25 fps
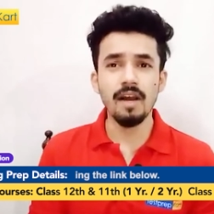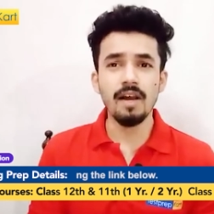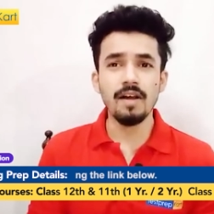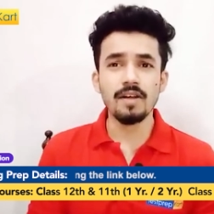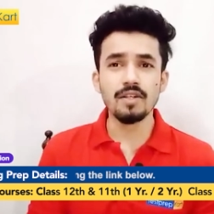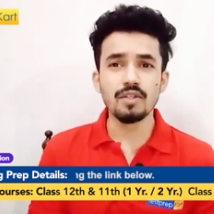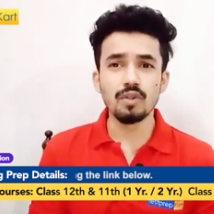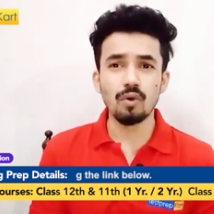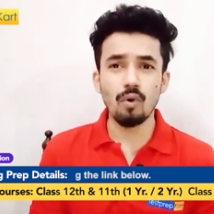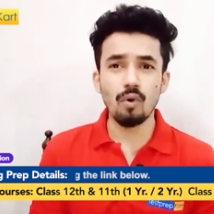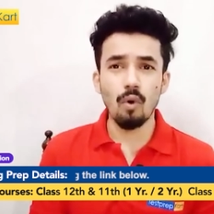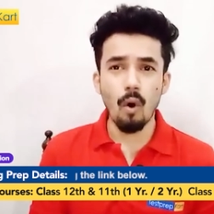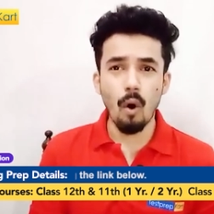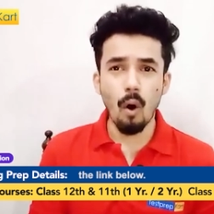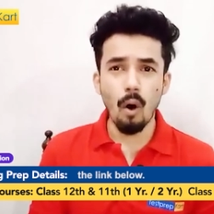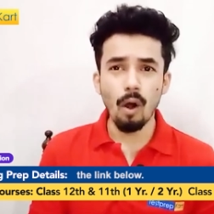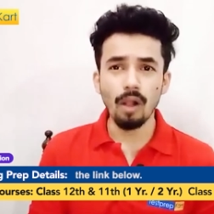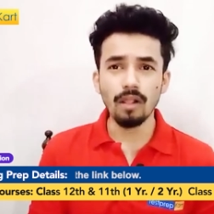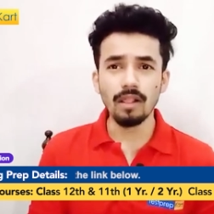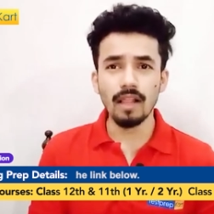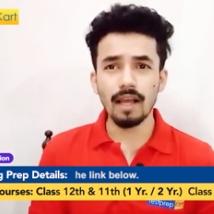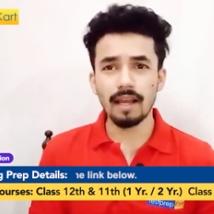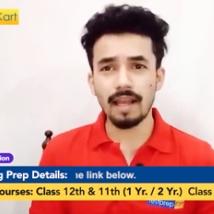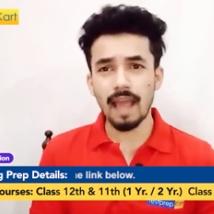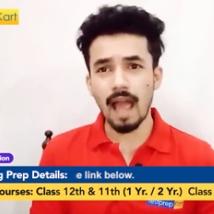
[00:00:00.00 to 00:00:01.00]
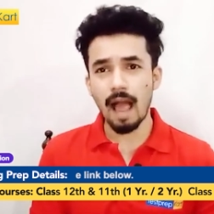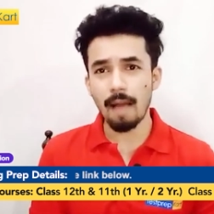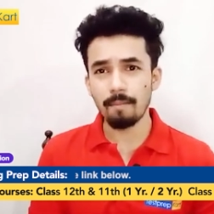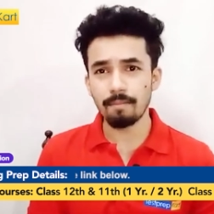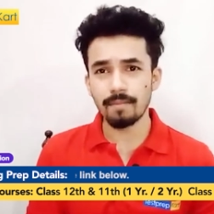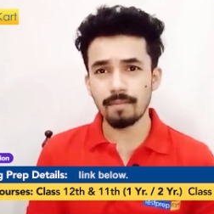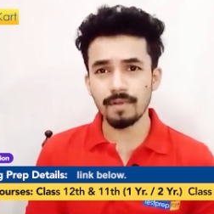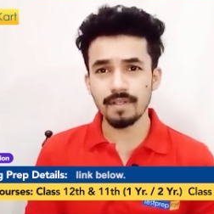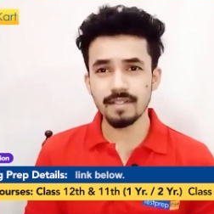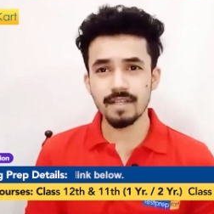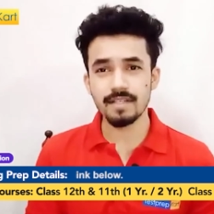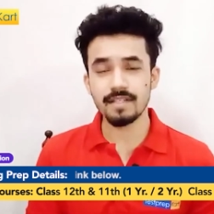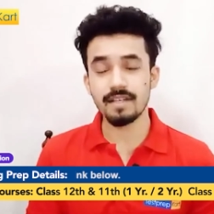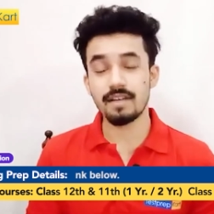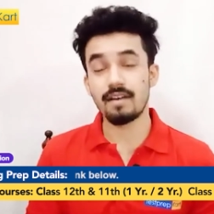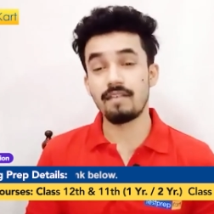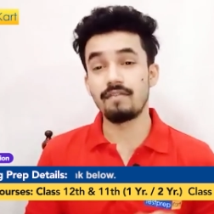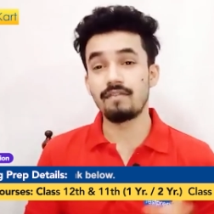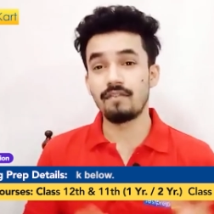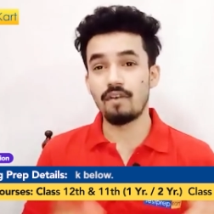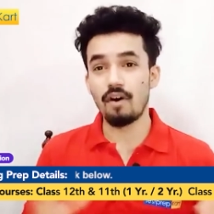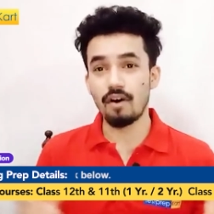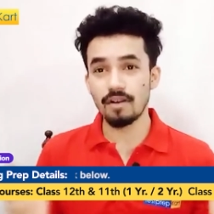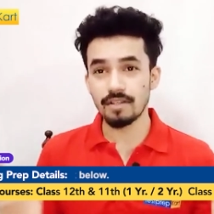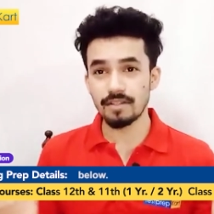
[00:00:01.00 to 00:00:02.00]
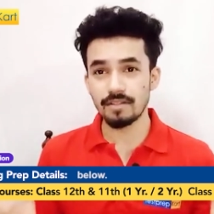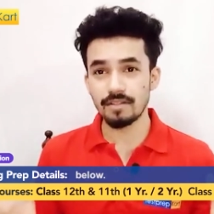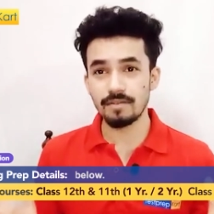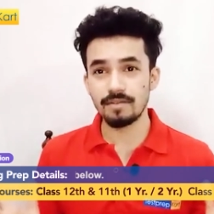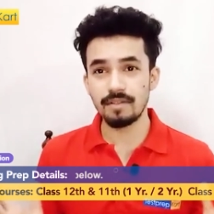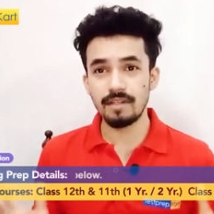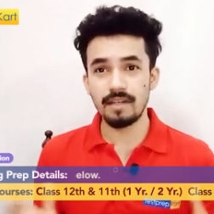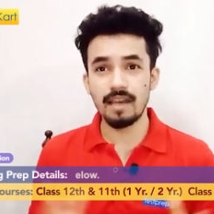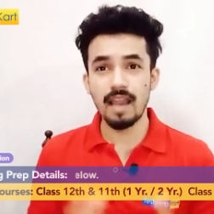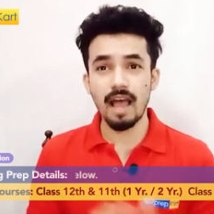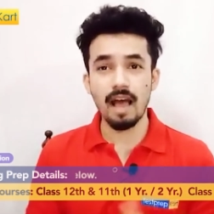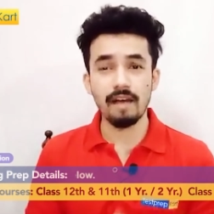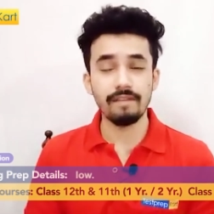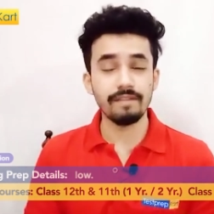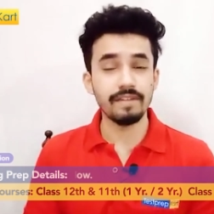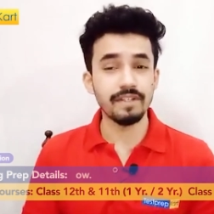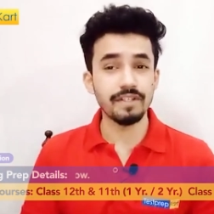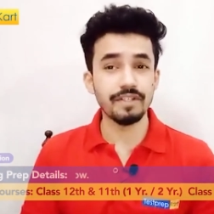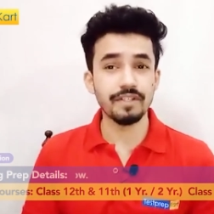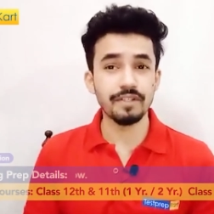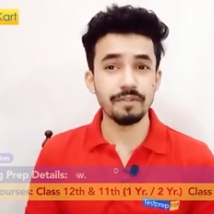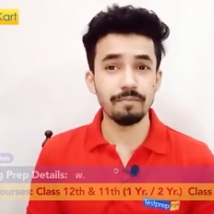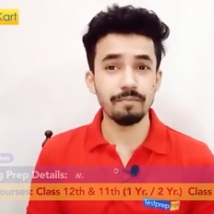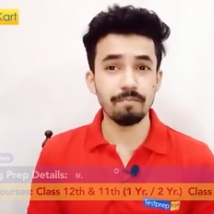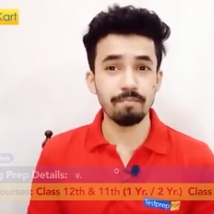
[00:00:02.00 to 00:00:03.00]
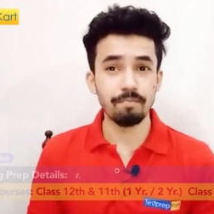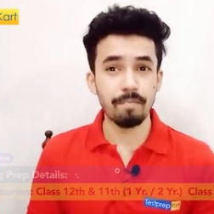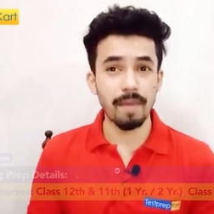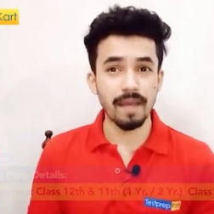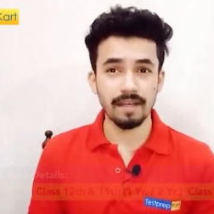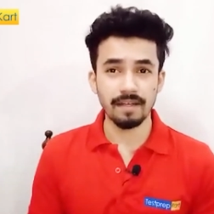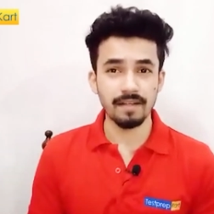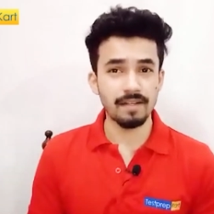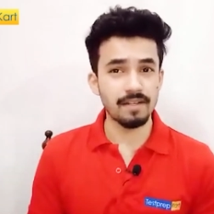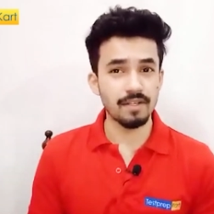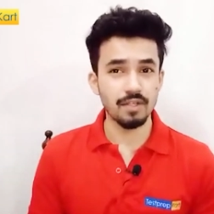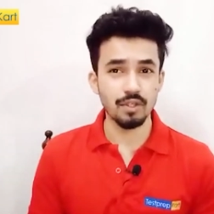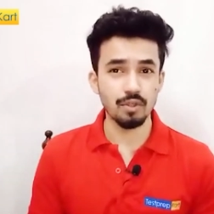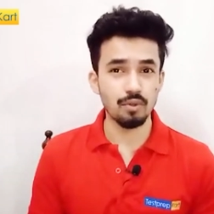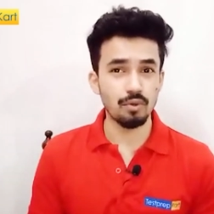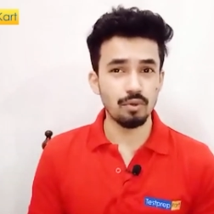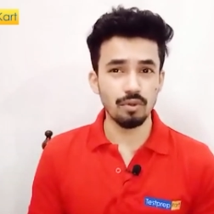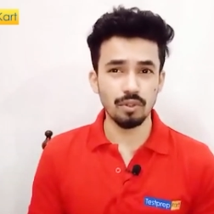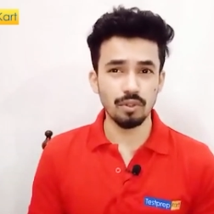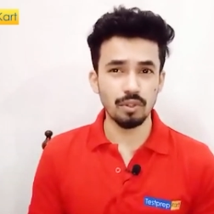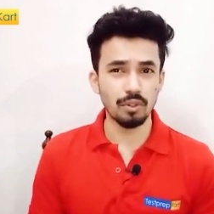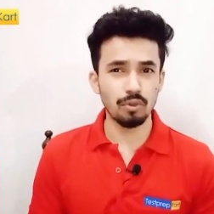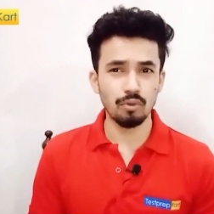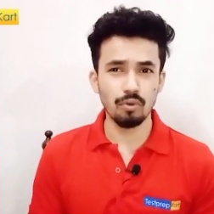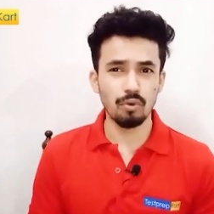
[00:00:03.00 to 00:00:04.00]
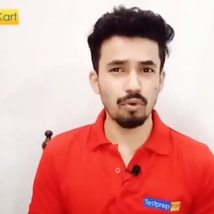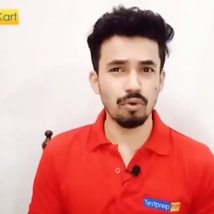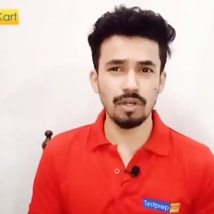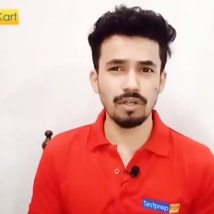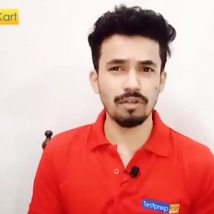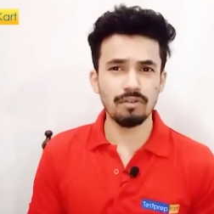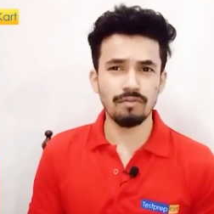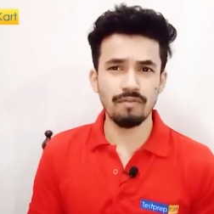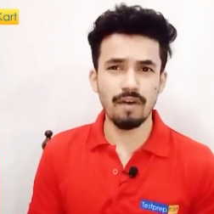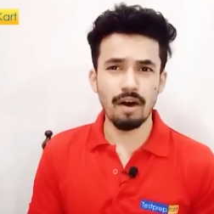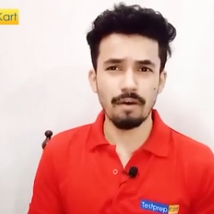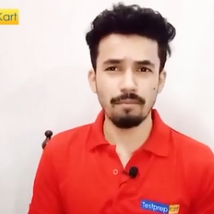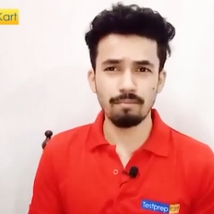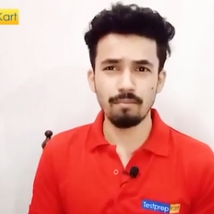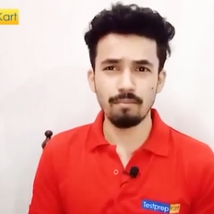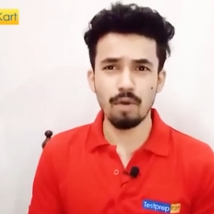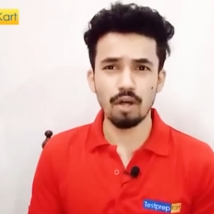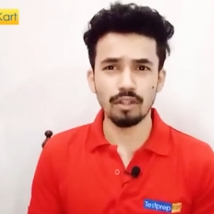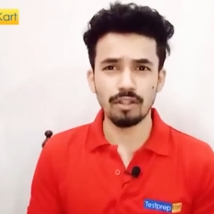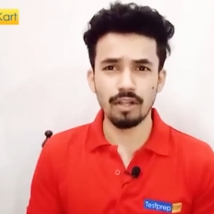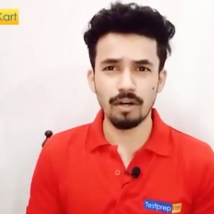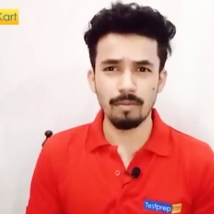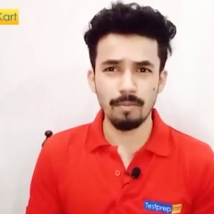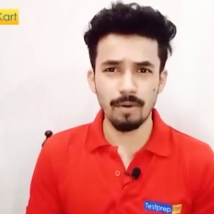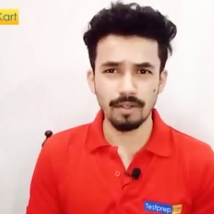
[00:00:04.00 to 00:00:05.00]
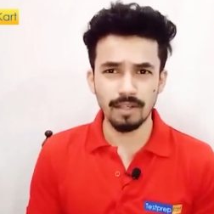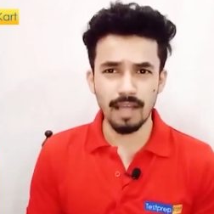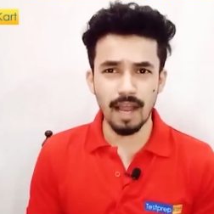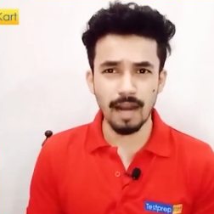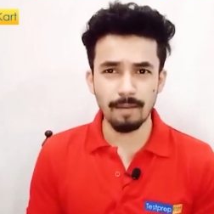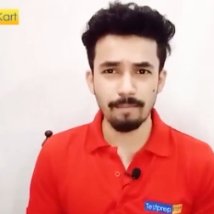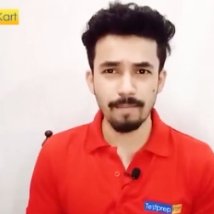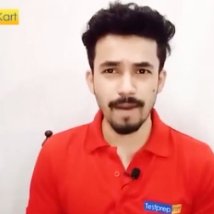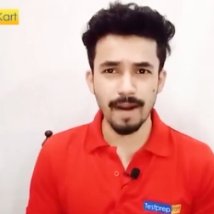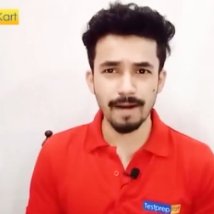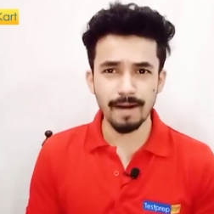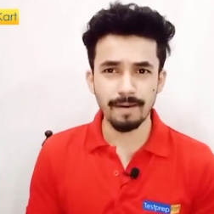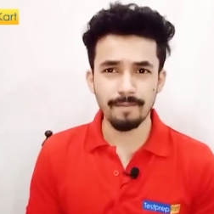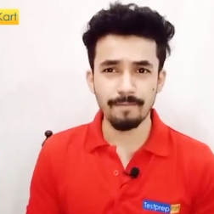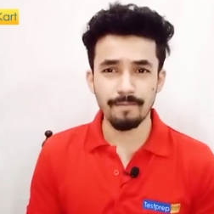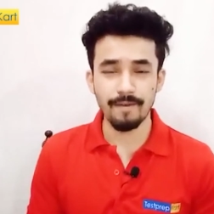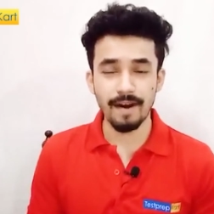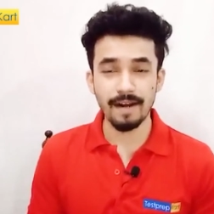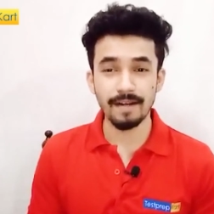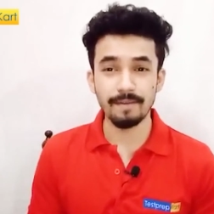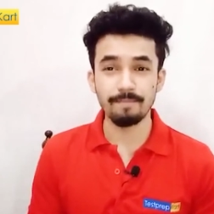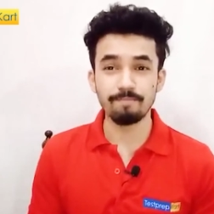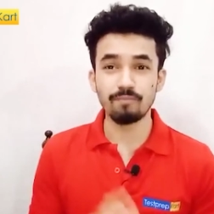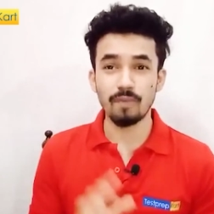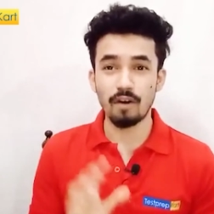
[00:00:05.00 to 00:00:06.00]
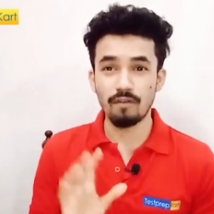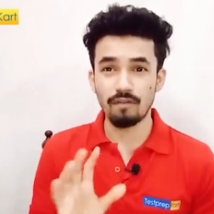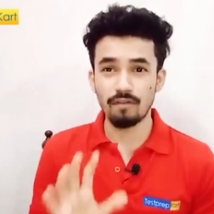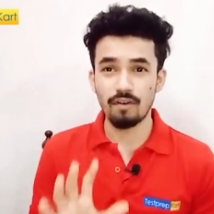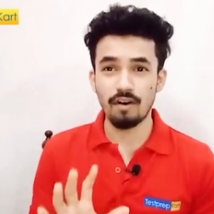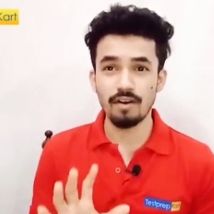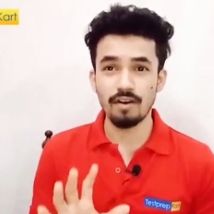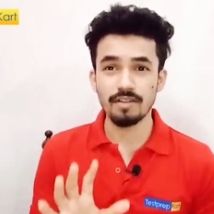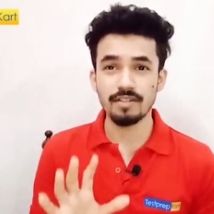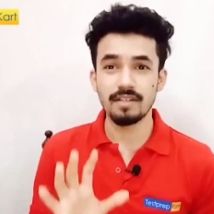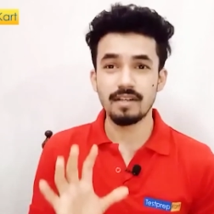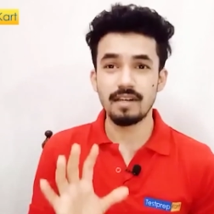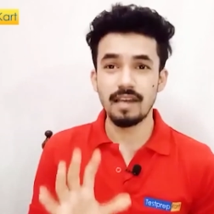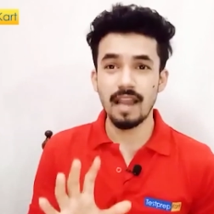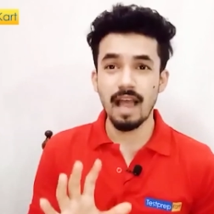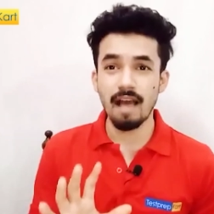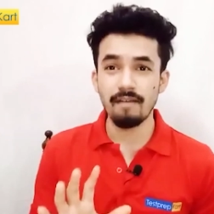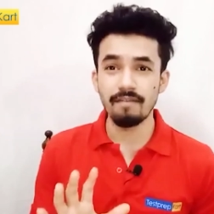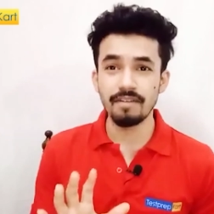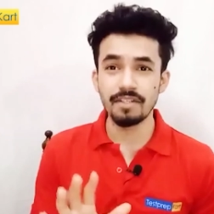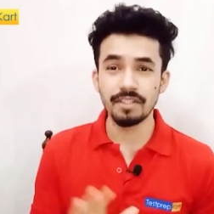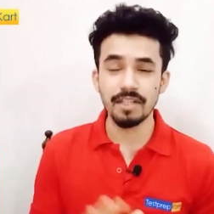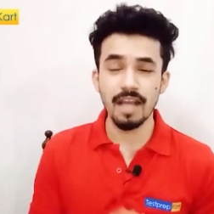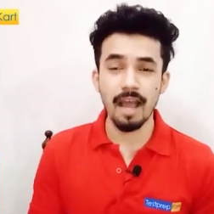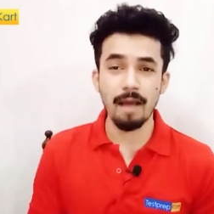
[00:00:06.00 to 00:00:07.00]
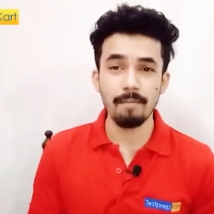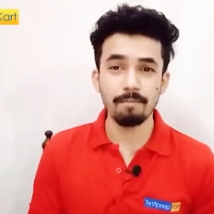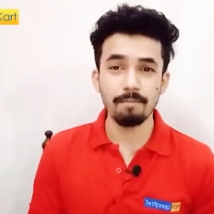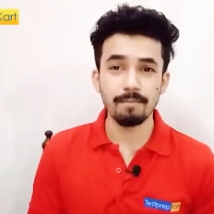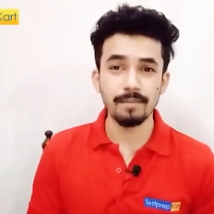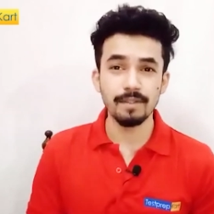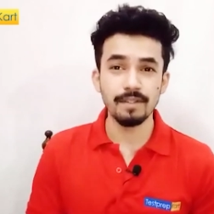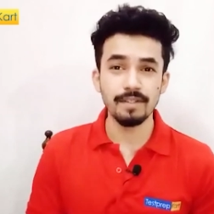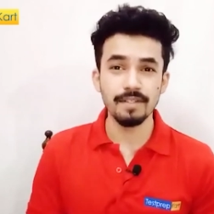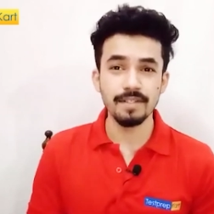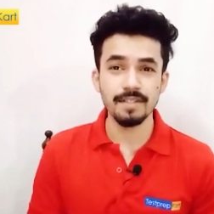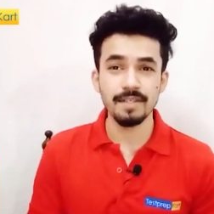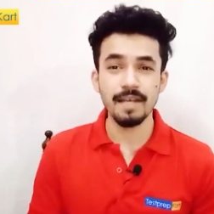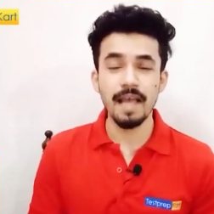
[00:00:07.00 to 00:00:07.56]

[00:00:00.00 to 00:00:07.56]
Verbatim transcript: So all the campuses are, of course, lavish, big. So you don't need to bother about that part, right? Of course, a lavish campus